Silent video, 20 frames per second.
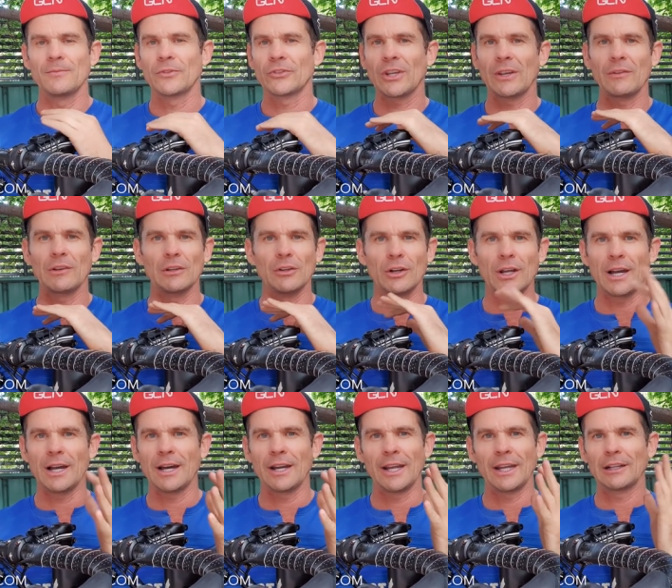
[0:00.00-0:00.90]
Save you a lot of
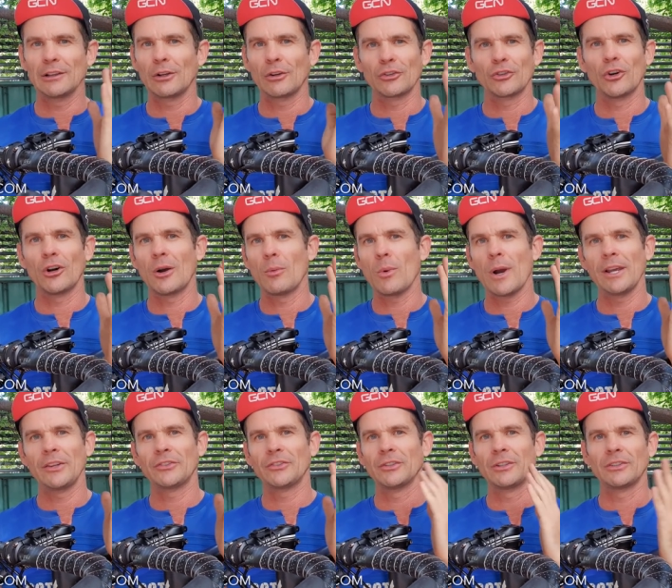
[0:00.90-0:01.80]
heartache, a lot of time
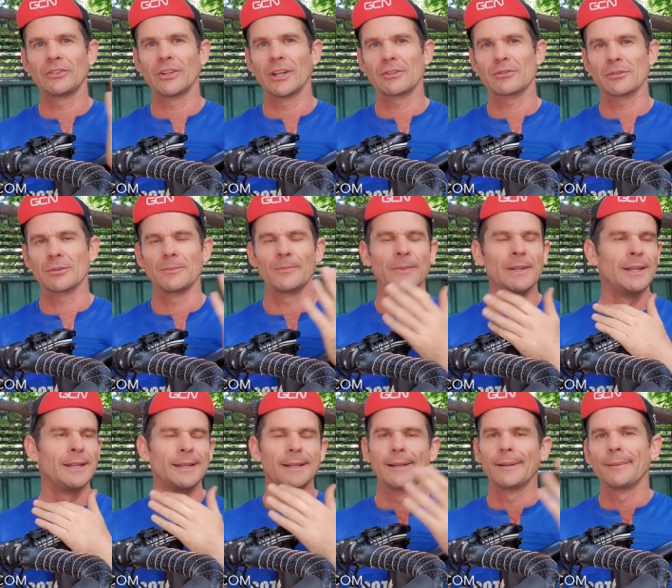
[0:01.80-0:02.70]
wasted, etc.
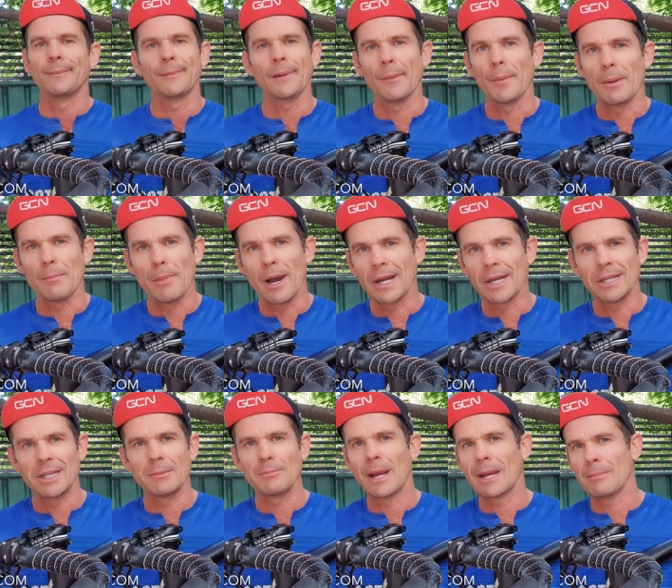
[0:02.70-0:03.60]
I mean, money, you
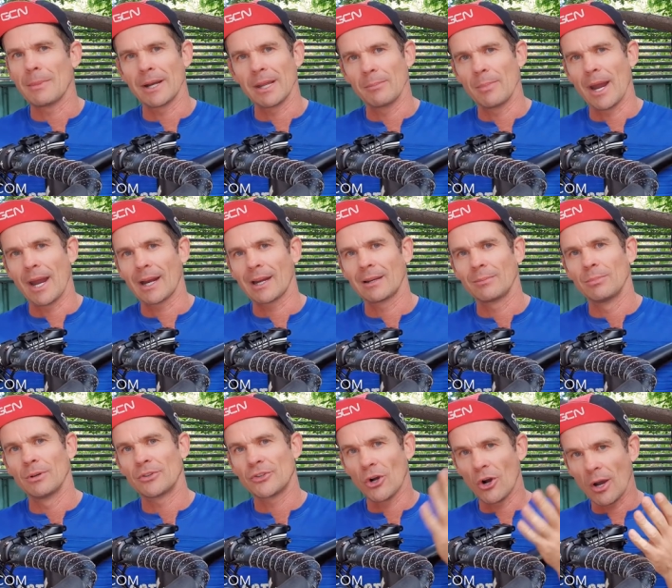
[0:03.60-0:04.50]
can make money back,
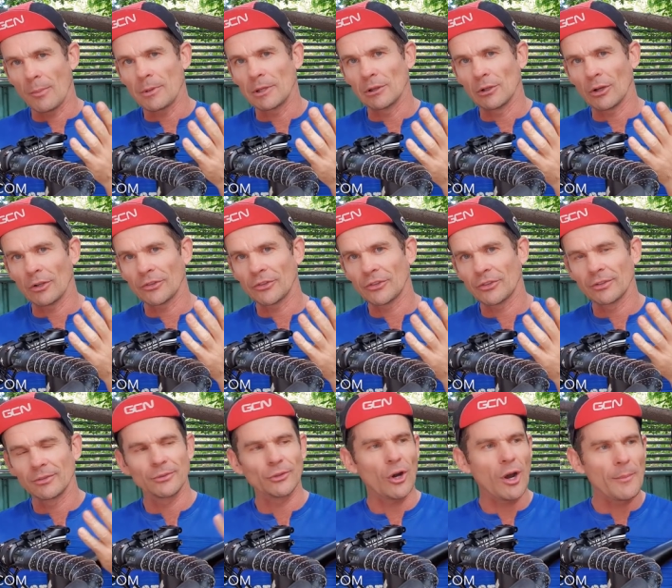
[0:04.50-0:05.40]
but time you
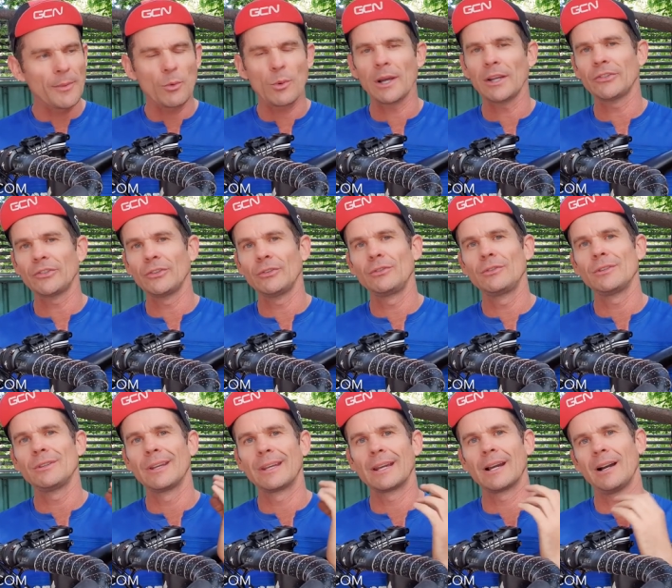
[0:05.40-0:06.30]
lost, time you wasted,
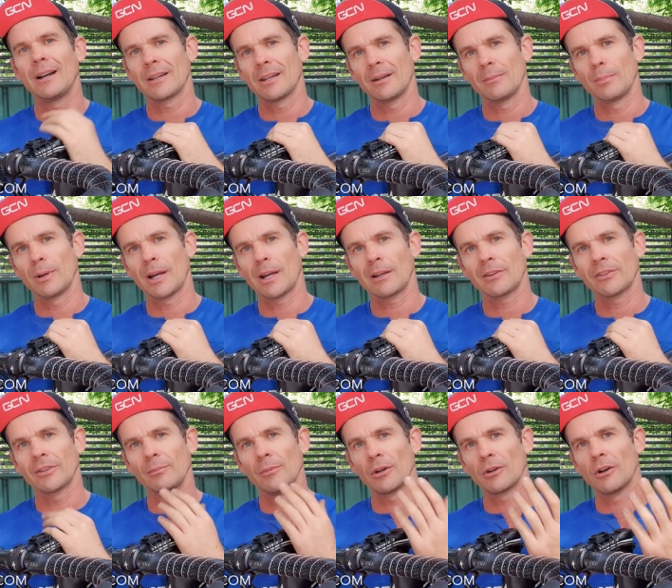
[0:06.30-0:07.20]
you can't get it back.
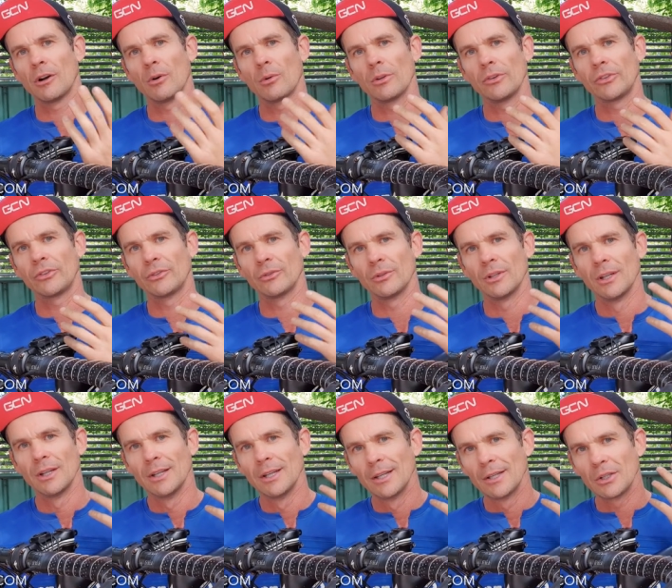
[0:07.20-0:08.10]
So my goal is to
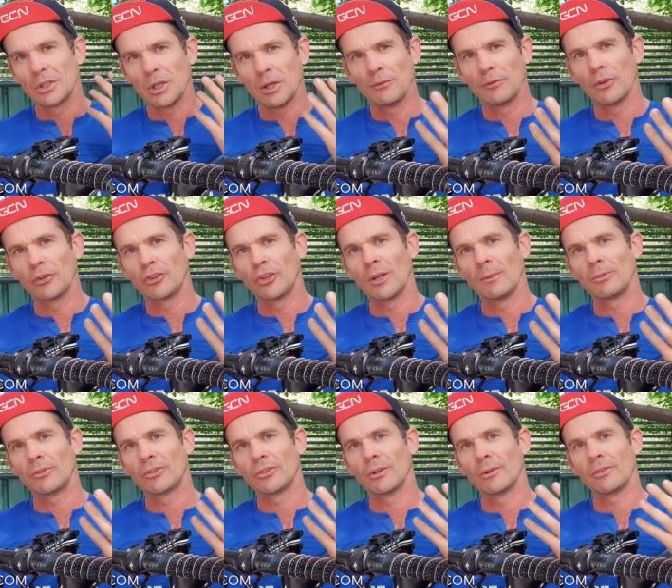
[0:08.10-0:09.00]
give the
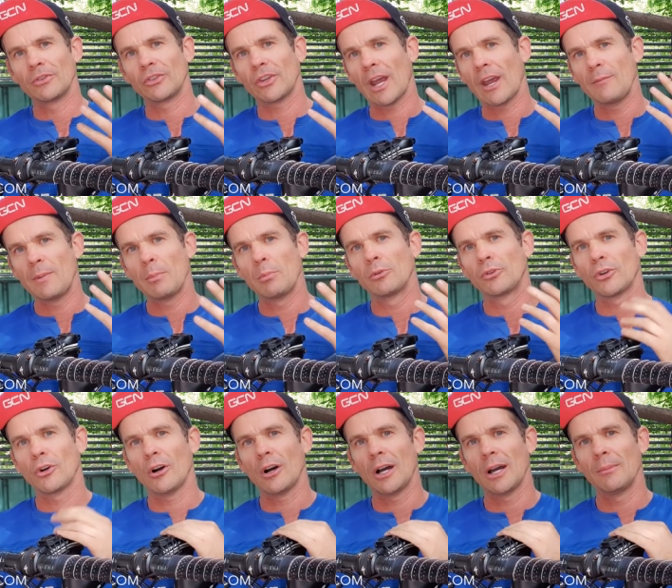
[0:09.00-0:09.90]
tips to save people
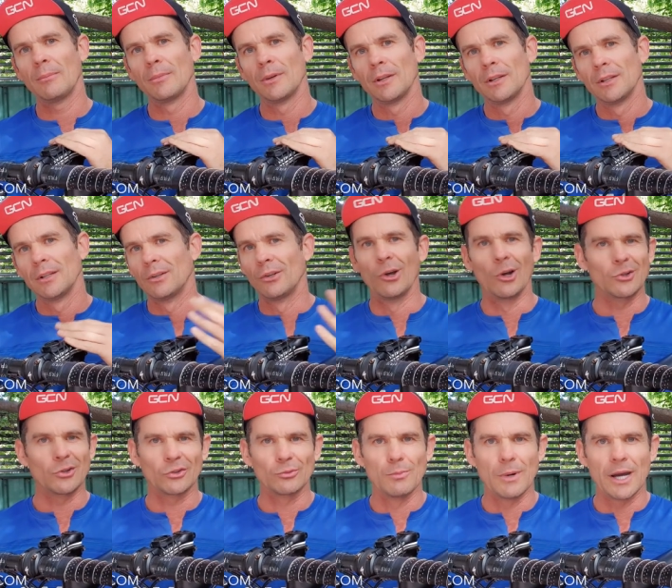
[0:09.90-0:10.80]
time, not
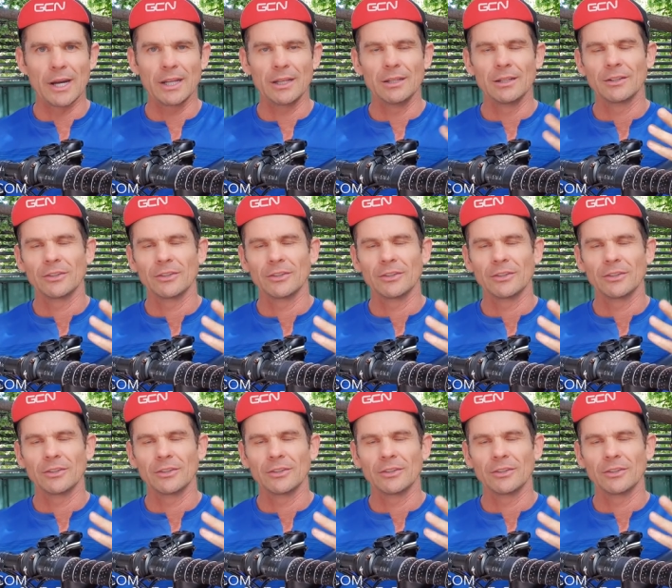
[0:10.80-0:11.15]
just money.